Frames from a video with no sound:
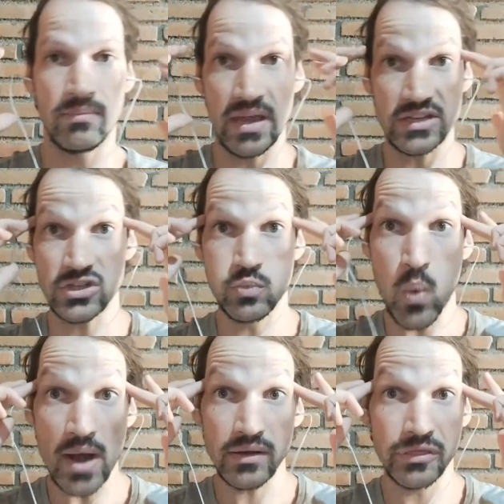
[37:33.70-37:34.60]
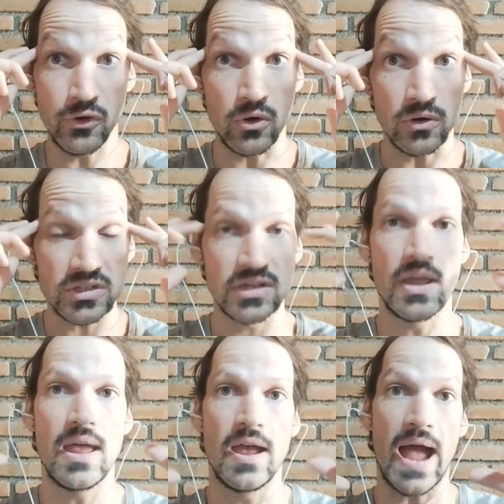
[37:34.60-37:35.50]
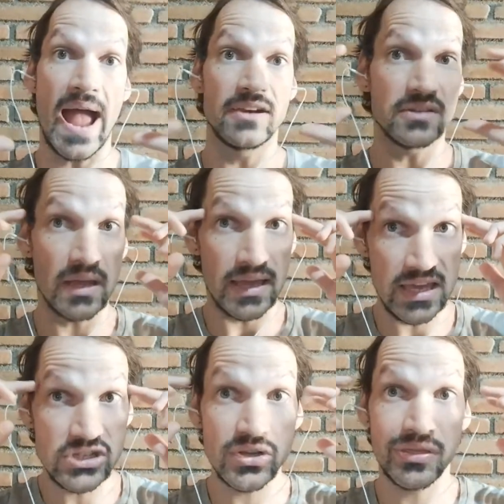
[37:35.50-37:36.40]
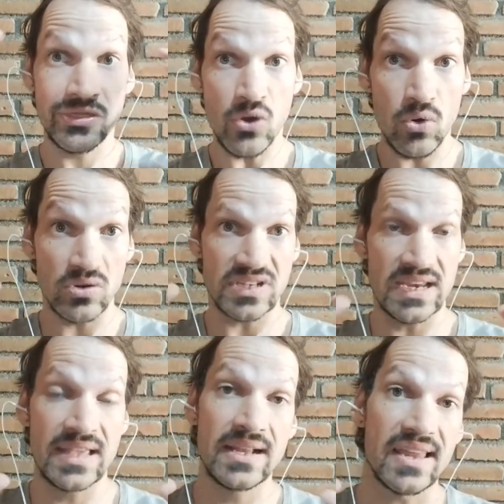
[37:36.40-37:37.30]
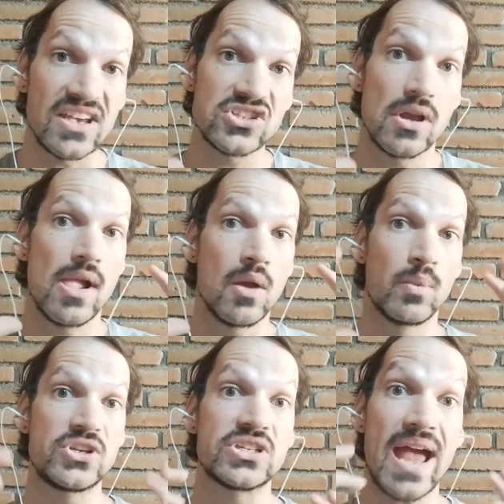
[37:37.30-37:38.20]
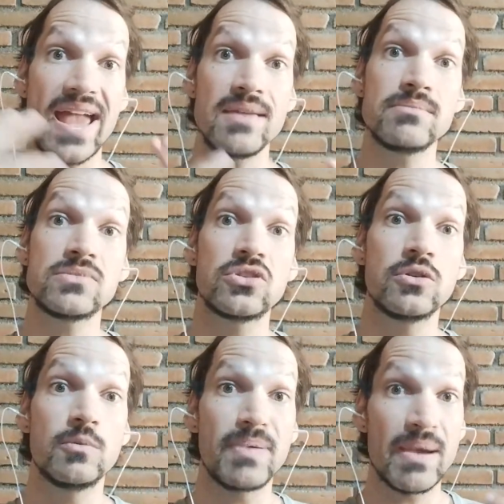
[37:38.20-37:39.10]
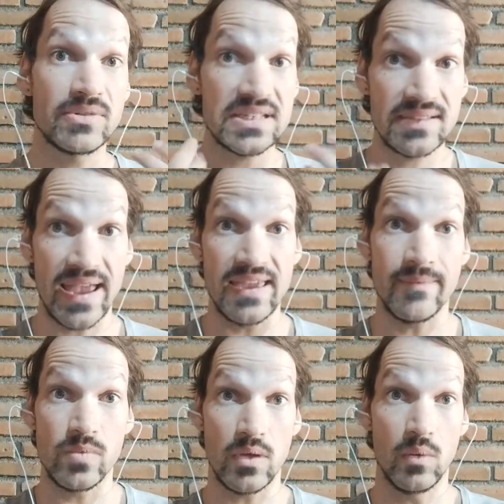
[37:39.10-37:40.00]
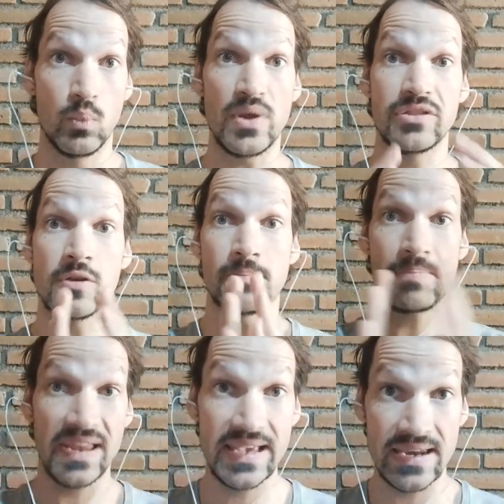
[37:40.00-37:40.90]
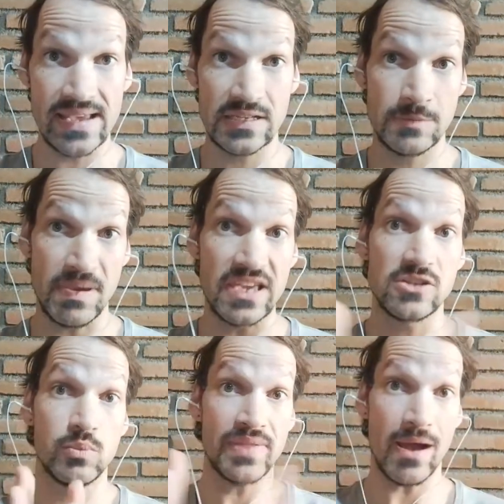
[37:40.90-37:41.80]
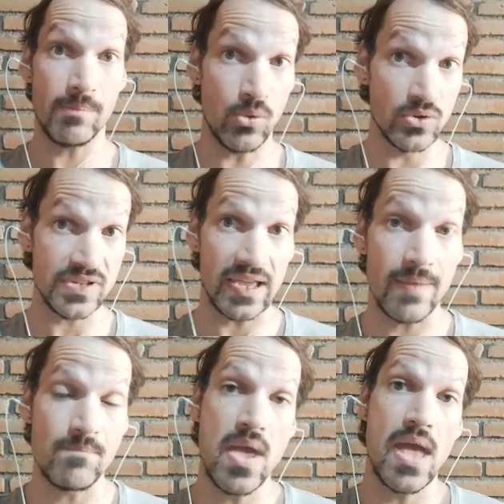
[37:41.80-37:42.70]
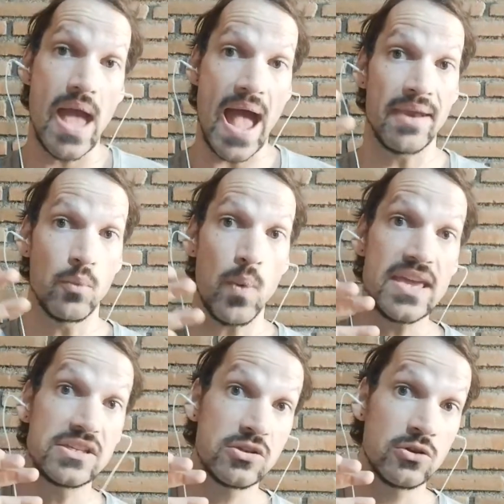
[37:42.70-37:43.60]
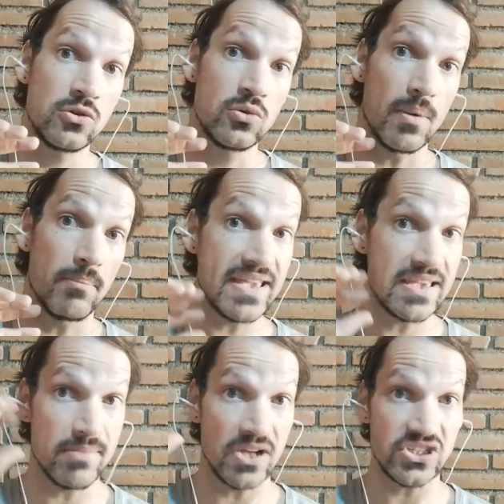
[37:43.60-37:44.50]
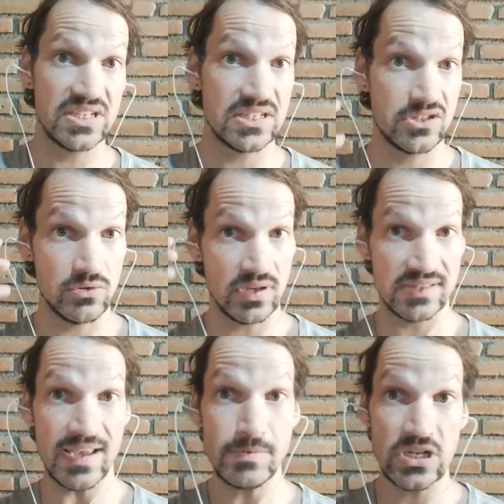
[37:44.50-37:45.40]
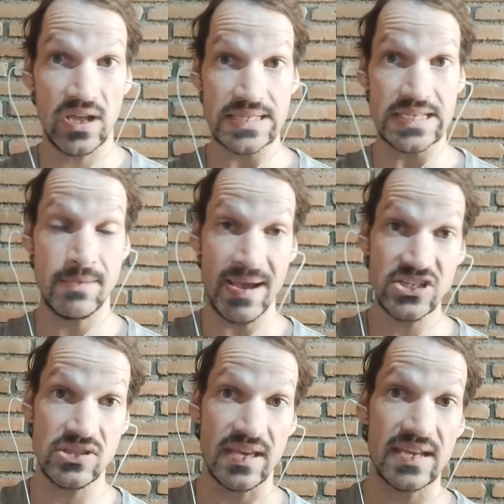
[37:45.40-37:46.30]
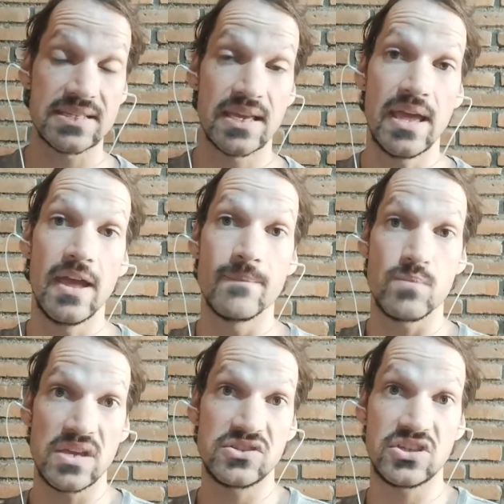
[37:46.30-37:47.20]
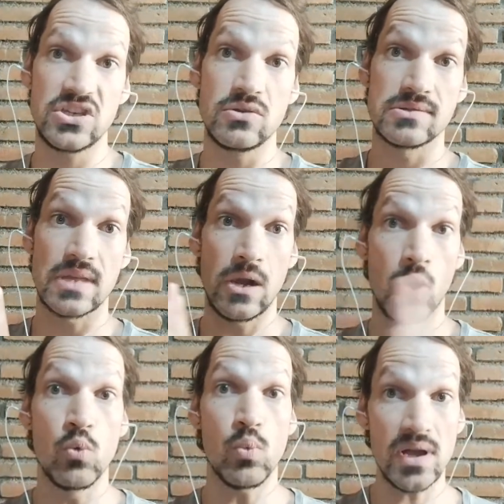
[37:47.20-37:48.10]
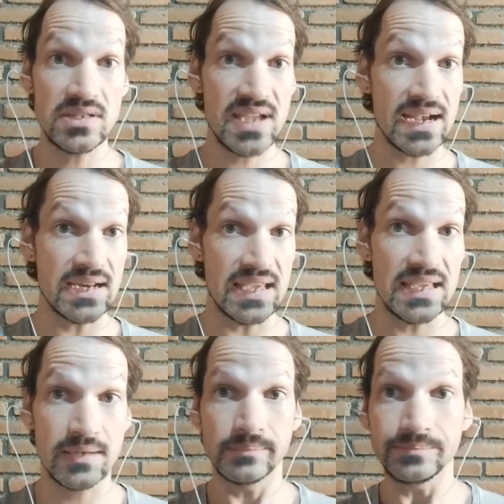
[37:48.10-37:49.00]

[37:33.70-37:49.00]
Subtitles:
It's just one thought. And each thought in English, we should aim to be able to say with complete connected speech without pausing. And a way to make it much easier to conceptualize and imagine this is to use the long word technique,